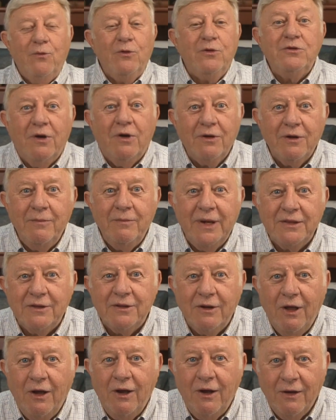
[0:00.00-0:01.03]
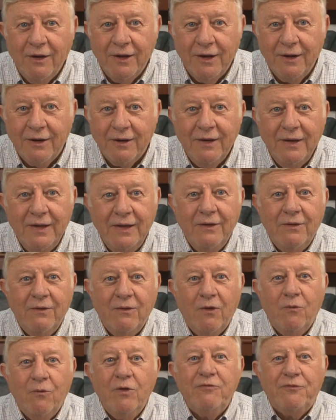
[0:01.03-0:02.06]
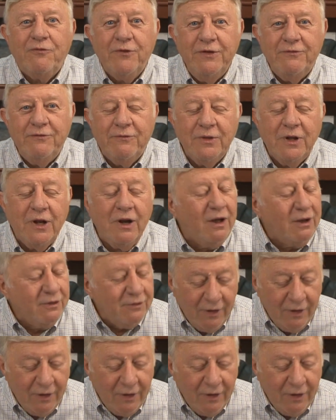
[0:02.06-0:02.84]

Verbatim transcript: We're talking about the law here. Well, we're free from the law.